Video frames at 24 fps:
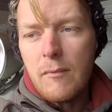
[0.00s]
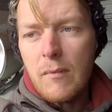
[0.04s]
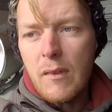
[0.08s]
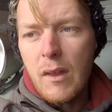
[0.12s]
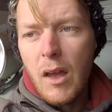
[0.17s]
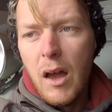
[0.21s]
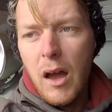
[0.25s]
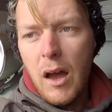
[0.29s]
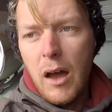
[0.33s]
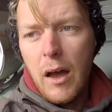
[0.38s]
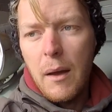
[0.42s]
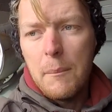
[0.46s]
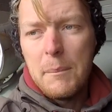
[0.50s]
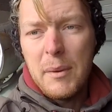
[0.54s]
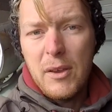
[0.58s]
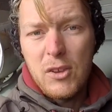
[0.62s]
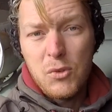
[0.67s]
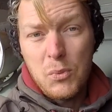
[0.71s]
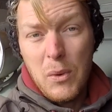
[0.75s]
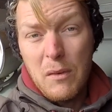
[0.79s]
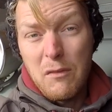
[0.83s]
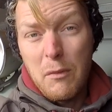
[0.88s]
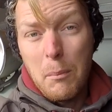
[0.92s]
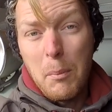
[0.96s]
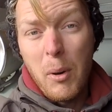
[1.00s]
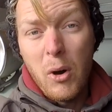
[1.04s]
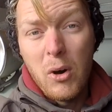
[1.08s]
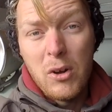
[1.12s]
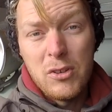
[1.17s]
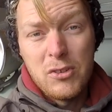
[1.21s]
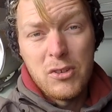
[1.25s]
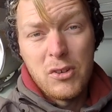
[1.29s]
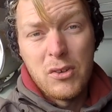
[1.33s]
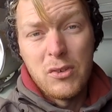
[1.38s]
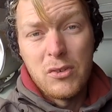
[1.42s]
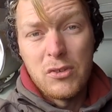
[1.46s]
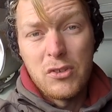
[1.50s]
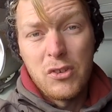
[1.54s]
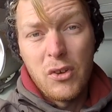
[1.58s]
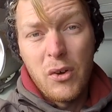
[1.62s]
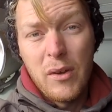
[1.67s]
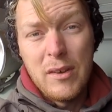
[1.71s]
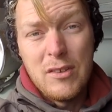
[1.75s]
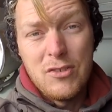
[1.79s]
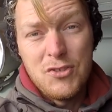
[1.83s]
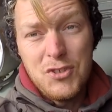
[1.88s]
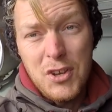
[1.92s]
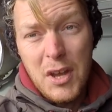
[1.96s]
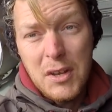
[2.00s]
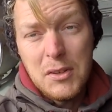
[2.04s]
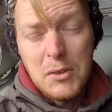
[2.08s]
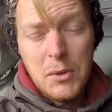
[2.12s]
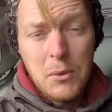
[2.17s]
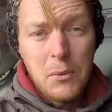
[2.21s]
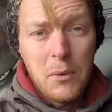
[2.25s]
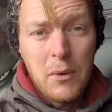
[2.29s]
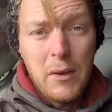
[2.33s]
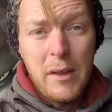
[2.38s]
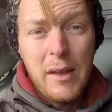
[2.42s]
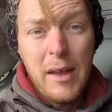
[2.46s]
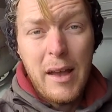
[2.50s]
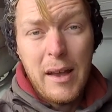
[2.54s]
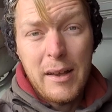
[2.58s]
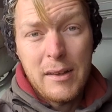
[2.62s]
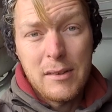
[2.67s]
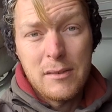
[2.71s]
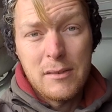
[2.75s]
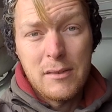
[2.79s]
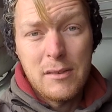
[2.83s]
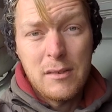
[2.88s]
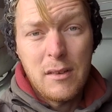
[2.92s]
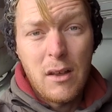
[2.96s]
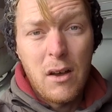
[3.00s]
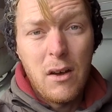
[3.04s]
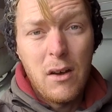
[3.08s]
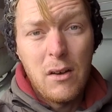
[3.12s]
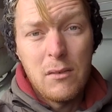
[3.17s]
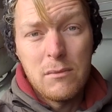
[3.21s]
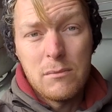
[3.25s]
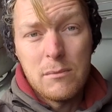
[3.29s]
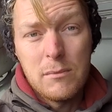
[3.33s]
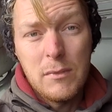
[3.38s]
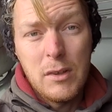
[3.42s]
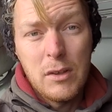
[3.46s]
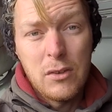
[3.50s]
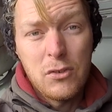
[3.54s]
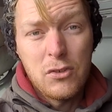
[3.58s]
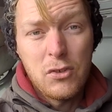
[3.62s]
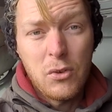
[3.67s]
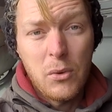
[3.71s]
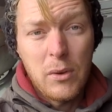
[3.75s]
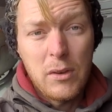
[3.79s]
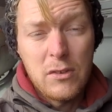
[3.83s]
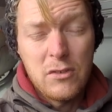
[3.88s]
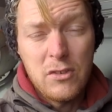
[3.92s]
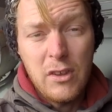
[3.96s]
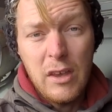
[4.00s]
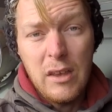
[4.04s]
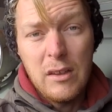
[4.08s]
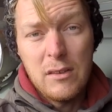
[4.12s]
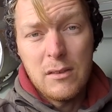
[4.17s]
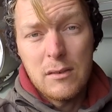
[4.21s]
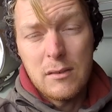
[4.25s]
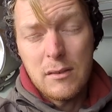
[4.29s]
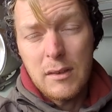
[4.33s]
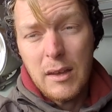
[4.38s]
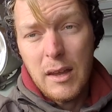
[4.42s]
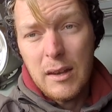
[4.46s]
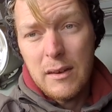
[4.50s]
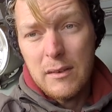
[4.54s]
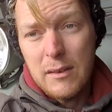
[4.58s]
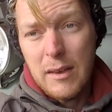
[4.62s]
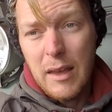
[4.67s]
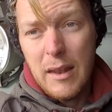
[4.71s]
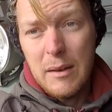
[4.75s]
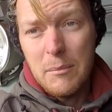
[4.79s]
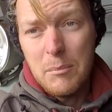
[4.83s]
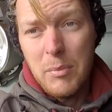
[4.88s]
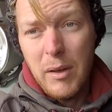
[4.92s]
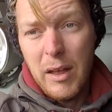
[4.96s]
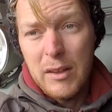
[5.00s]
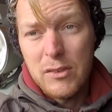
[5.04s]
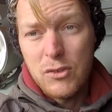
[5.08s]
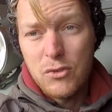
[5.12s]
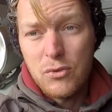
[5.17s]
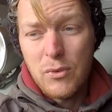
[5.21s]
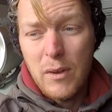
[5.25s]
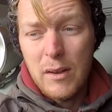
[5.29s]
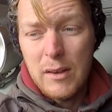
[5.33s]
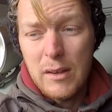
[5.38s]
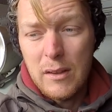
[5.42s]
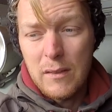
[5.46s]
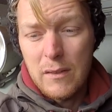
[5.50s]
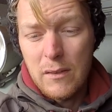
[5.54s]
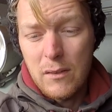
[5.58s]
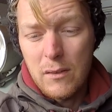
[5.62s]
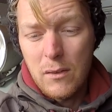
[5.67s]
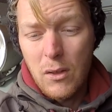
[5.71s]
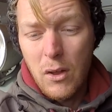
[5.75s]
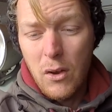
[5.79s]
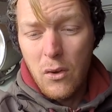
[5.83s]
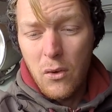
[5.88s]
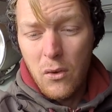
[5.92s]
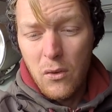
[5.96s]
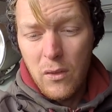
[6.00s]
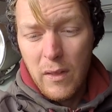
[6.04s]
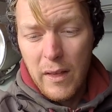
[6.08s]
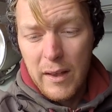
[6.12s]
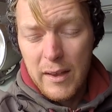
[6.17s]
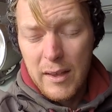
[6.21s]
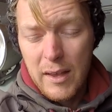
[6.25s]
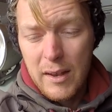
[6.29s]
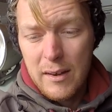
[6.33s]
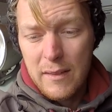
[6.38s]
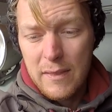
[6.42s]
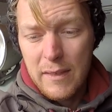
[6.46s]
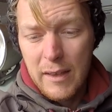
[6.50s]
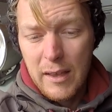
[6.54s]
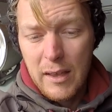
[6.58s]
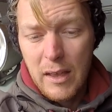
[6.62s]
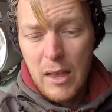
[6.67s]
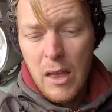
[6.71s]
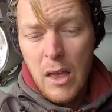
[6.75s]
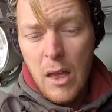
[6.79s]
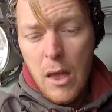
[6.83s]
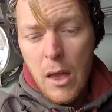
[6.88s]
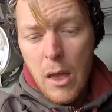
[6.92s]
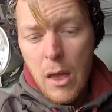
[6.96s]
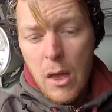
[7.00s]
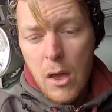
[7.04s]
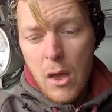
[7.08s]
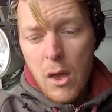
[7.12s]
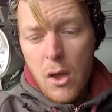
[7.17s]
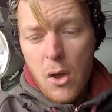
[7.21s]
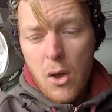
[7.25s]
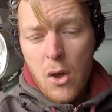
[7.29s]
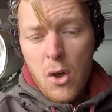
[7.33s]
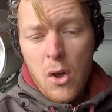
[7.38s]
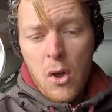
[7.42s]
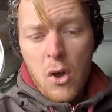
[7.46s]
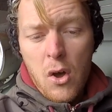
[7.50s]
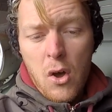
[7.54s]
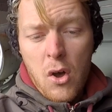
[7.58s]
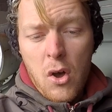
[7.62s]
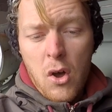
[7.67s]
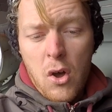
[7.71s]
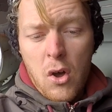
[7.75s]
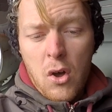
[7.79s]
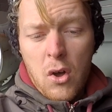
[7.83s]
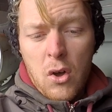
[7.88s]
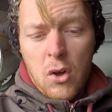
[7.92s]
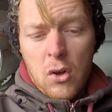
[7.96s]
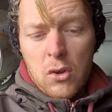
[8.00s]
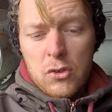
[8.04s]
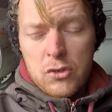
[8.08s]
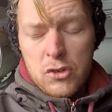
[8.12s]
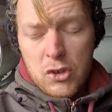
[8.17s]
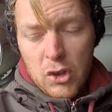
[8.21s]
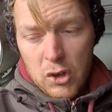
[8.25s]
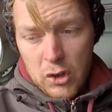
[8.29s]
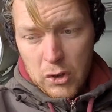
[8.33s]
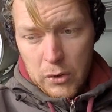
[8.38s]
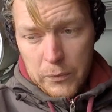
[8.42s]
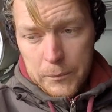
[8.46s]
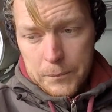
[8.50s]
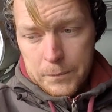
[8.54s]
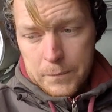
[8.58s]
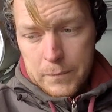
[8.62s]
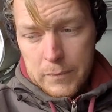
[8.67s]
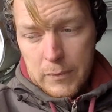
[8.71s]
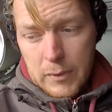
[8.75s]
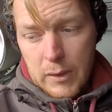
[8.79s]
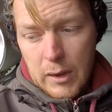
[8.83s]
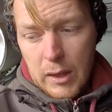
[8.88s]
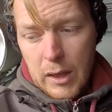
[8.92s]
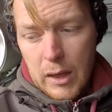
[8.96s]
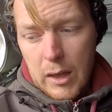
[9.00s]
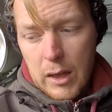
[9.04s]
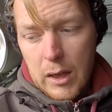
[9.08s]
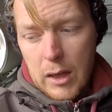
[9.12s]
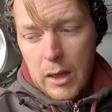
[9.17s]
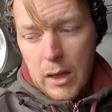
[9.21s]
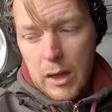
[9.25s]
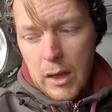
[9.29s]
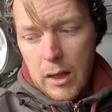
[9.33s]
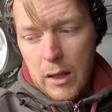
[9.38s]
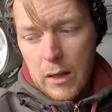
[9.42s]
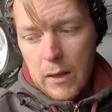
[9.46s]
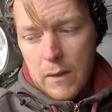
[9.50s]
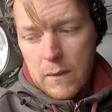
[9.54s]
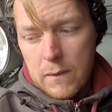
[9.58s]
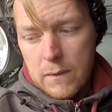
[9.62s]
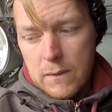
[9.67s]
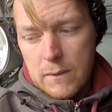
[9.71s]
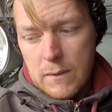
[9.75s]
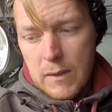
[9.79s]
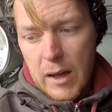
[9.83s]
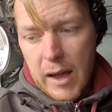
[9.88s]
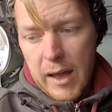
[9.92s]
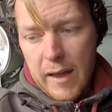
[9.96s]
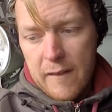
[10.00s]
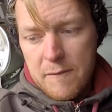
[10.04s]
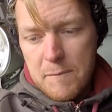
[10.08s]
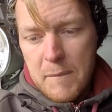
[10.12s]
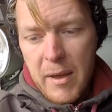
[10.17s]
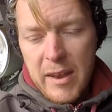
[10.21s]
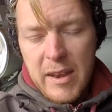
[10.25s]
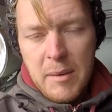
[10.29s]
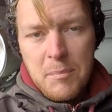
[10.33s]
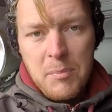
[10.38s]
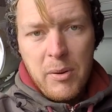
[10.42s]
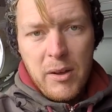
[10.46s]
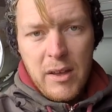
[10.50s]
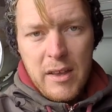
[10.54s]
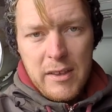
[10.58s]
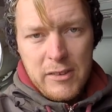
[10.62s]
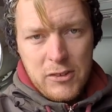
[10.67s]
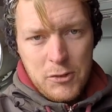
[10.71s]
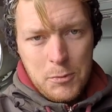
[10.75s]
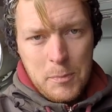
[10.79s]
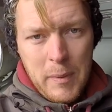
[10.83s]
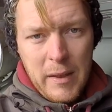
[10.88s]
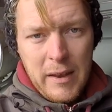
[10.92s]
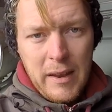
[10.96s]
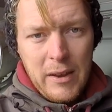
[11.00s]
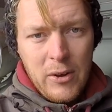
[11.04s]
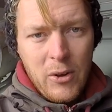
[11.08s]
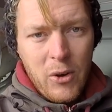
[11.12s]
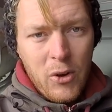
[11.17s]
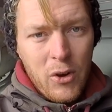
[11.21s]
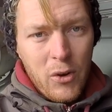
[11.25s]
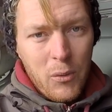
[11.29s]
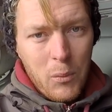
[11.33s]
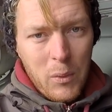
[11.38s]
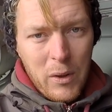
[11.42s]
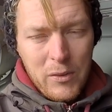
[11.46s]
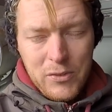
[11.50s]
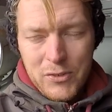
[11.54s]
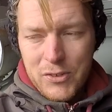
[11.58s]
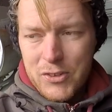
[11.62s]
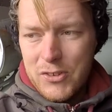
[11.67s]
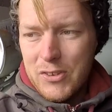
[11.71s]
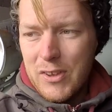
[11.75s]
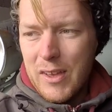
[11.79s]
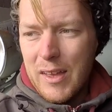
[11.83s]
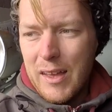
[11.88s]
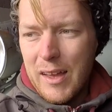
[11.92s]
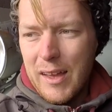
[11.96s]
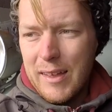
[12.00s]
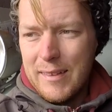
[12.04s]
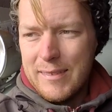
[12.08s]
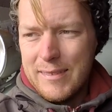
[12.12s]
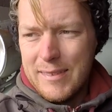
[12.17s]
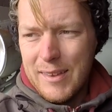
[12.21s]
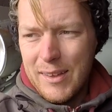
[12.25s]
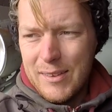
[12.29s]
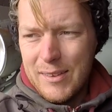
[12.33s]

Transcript: Because we have a polytunnel, so in January I can start, you know, sowing seeds and kind of getting plants ready and all that kind of thing. So, I have many plates spinning all at once, and